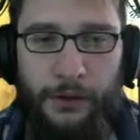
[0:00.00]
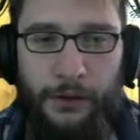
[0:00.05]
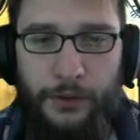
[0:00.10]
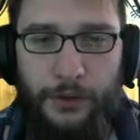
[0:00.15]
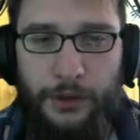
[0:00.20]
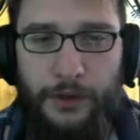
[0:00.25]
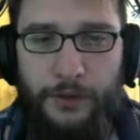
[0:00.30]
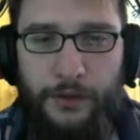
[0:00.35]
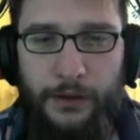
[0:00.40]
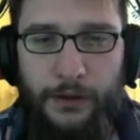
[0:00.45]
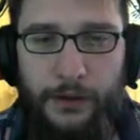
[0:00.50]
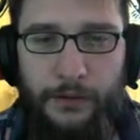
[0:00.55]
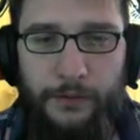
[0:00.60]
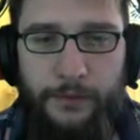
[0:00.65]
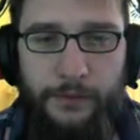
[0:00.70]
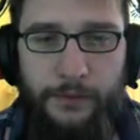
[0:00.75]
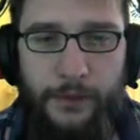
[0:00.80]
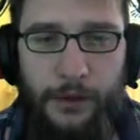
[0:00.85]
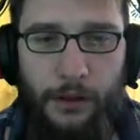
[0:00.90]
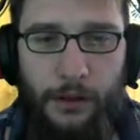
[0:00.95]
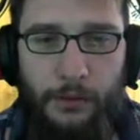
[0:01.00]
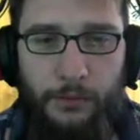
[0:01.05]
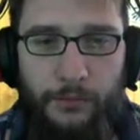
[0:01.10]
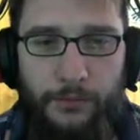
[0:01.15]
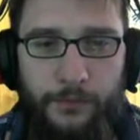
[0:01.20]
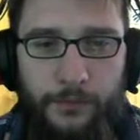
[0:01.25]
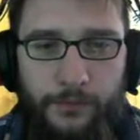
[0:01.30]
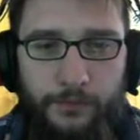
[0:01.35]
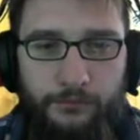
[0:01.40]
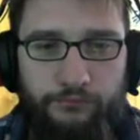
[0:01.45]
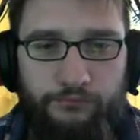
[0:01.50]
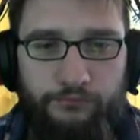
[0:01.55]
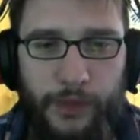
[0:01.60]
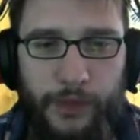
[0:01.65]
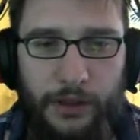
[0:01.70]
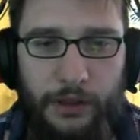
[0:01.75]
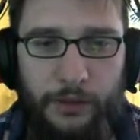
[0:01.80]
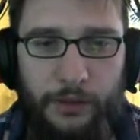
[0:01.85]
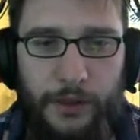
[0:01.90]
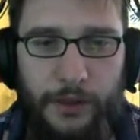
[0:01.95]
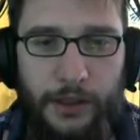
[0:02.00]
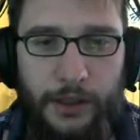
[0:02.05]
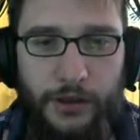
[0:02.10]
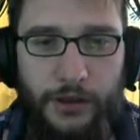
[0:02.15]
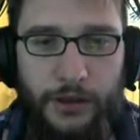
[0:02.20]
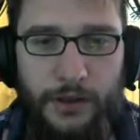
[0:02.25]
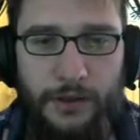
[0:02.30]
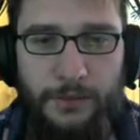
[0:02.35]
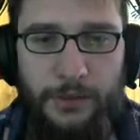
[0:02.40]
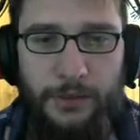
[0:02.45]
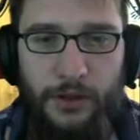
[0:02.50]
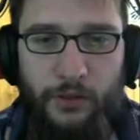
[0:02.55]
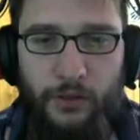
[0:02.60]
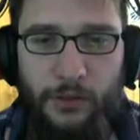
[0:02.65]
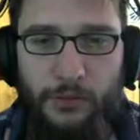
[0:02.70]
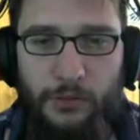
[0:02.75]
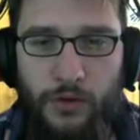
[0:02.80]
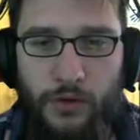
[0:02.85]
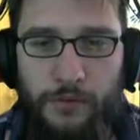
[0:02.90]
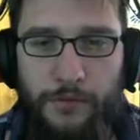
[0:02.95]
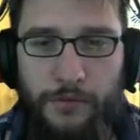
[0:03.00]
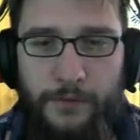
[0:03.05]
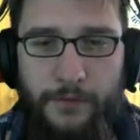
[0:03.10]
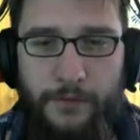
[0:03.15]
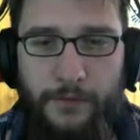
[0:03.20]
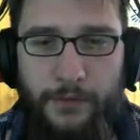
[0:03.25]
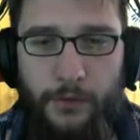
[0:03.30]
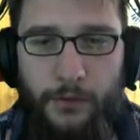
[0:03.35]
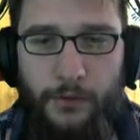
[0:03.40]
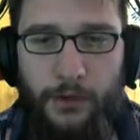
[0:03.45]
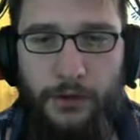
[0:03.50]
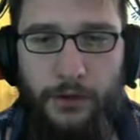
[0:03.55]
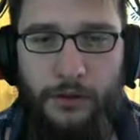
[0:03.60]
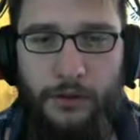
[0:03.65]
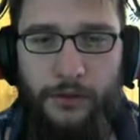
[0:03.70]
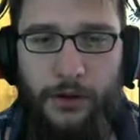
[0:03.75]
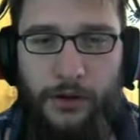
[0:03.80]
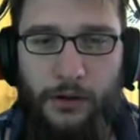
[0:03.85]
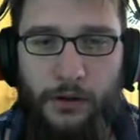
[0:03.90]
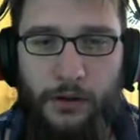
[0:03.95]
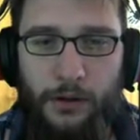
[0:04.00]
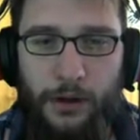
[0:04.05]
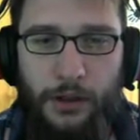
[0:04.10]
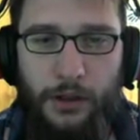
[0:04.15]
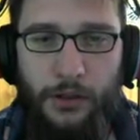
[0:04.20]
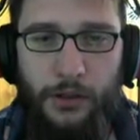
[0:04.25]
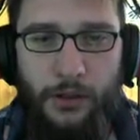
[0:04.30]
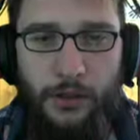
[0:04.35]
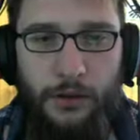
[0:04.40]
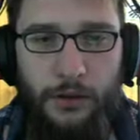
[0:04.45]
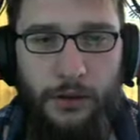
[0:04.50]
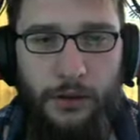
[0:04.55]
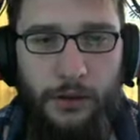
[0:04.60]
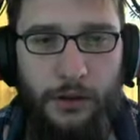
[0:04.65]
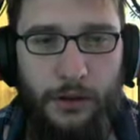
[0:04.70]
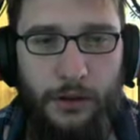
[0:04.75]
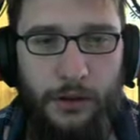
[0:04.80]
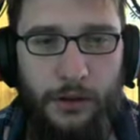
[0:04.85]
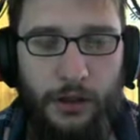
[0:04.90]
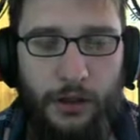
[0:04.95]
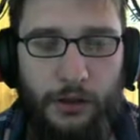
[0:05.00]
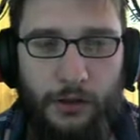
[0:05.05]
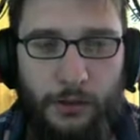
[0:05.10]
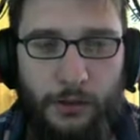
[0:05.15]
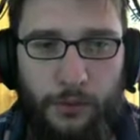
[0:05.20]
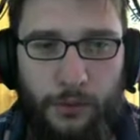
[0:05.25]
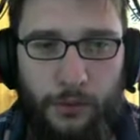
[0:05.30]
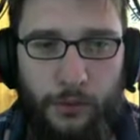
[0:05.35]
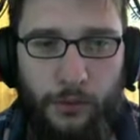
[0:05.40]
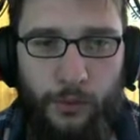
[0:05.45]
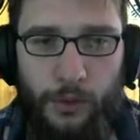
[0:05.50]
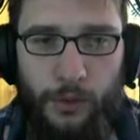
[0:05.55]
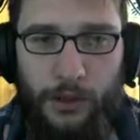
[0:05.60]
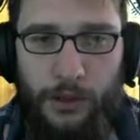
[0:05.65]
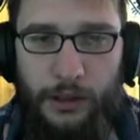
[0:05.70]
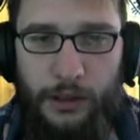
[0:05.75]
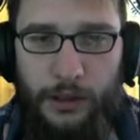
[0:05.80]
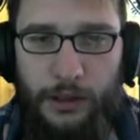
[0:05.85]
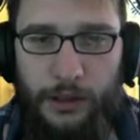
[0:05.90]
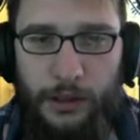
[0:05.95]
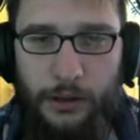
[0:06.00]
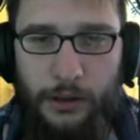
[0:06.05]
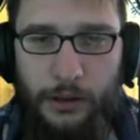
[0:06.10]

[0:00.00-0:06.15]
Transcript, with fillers: release identif uh, identification has been removed from your inventory. And now, well,